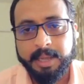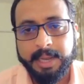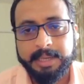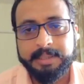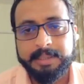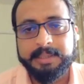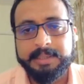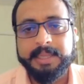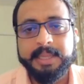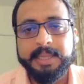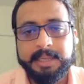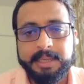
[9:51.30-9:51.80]

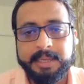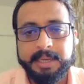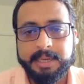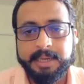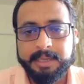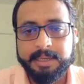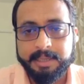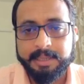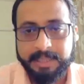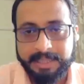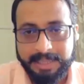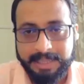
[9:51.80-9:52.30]
and then
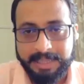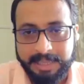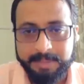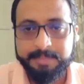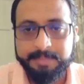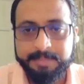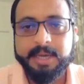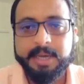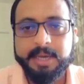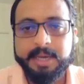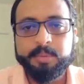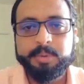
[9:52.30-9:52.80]
it
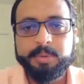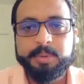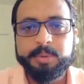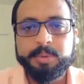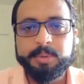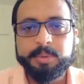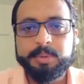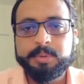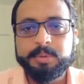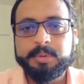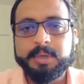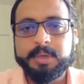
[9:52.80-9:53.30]
came down
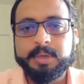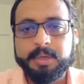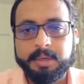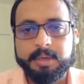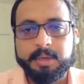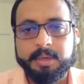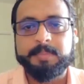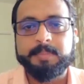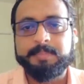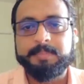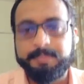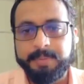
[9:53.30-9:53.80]
to
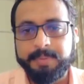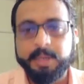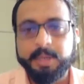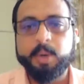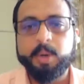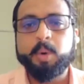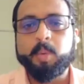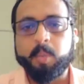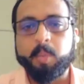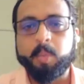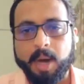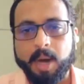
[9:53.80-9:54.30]

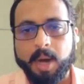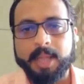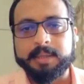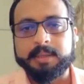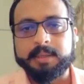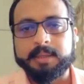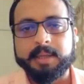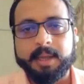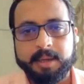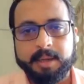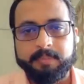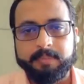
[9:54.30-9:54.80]
below
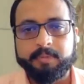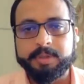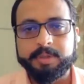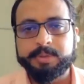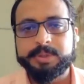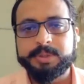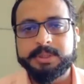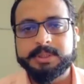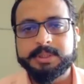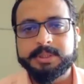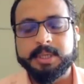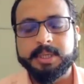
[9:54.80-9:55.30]
1, and
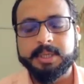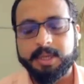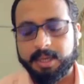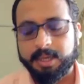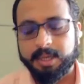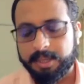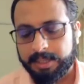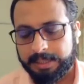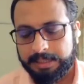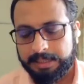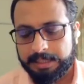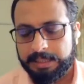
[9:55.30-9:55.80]
which is
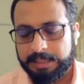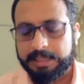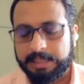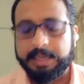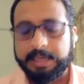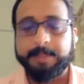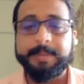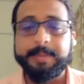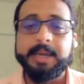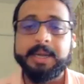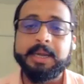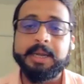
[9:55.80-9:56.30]
a really
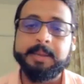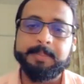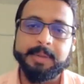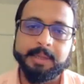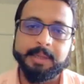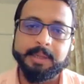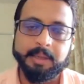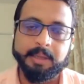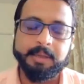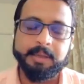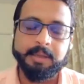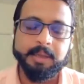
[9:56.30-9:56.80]

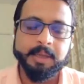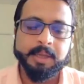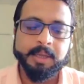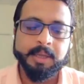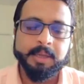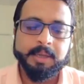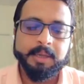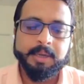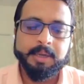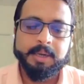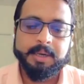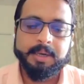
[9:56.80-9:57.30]
commendable thing.
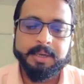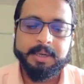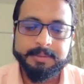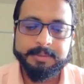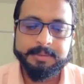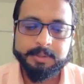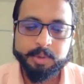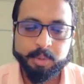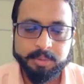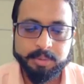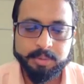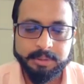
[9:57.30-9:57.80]

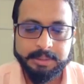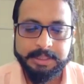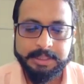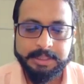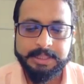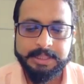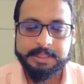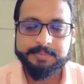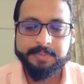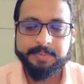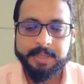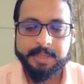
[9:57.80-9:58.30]
So
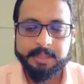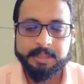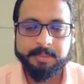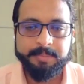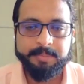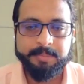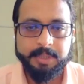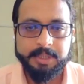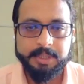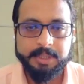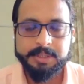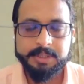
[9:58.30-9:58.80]
these were
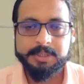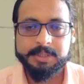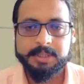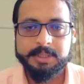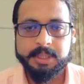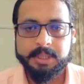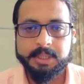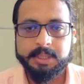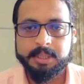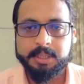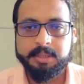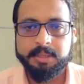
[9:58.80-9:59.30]
the measures
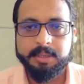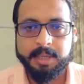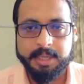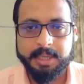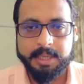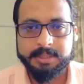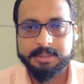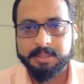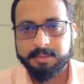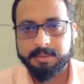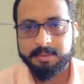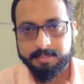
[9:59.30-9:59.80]
taken
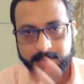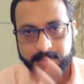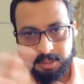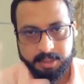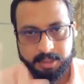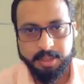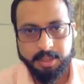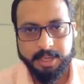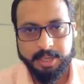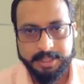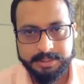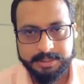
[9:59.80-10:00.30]
as a
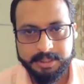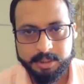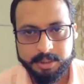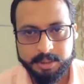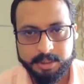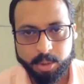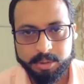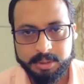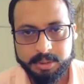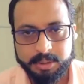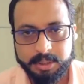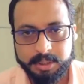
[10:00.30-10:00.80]

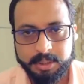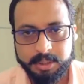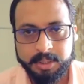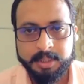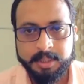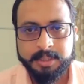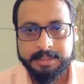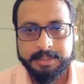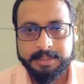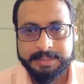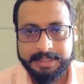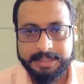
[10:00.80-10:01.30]
doctor.
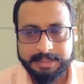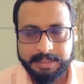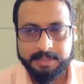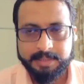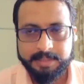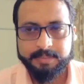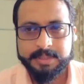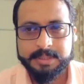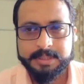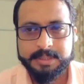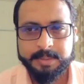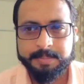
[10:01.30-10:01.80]
Then
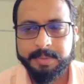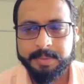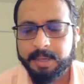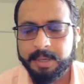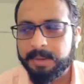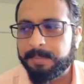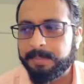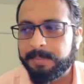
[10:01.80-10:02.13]
there was a